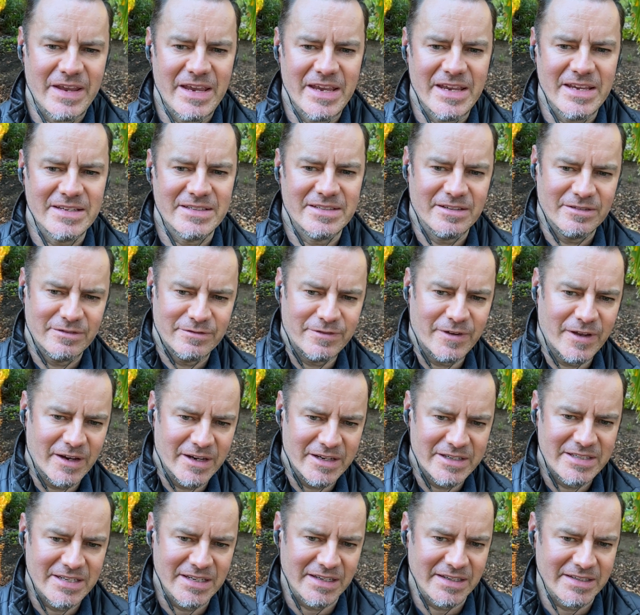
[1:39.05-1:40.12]
is on
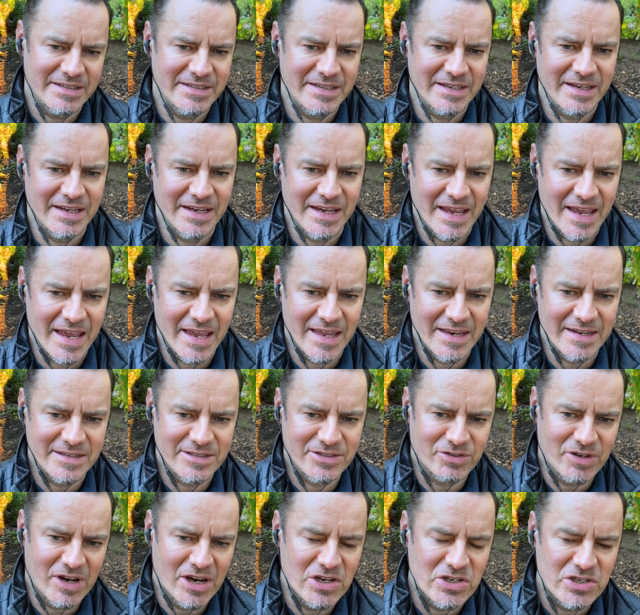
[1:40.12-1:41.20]
volatility and
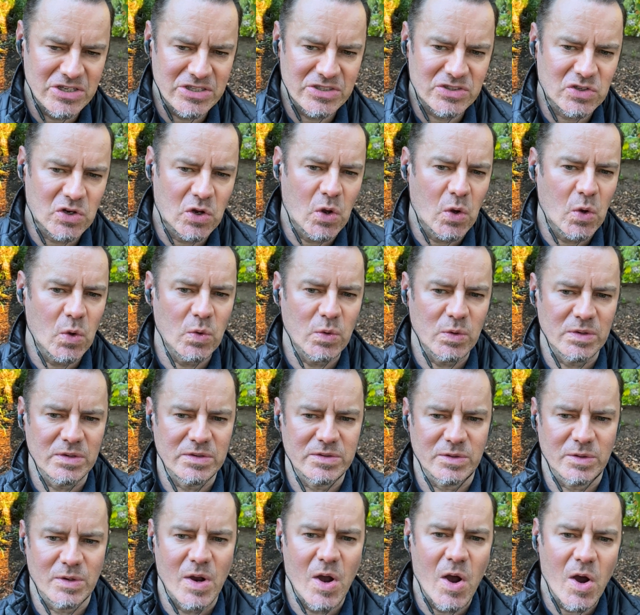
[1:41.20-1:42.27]
strategies to hold
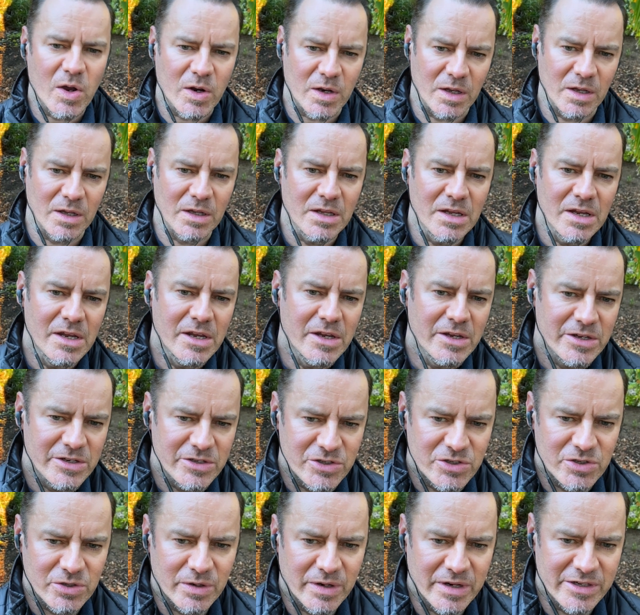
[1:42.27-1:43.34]
or hodl
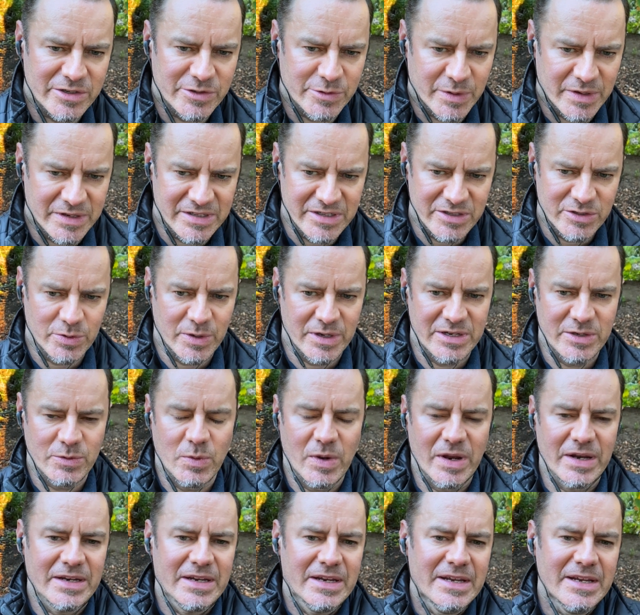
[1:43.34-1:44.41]
during
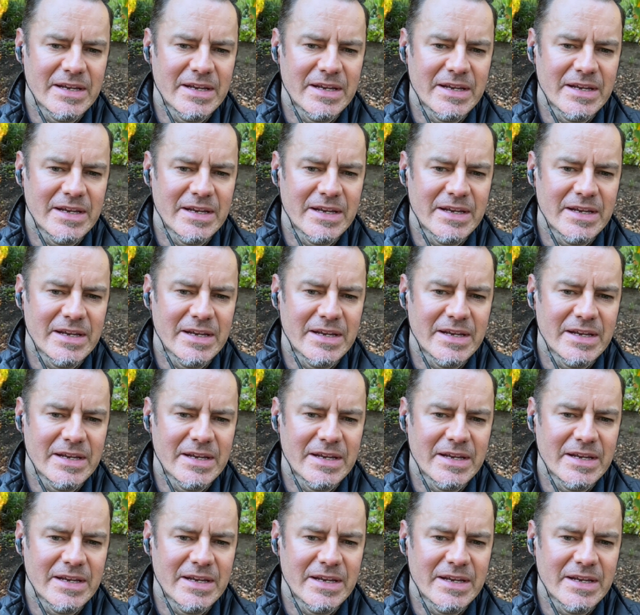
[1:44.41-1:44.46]
2021.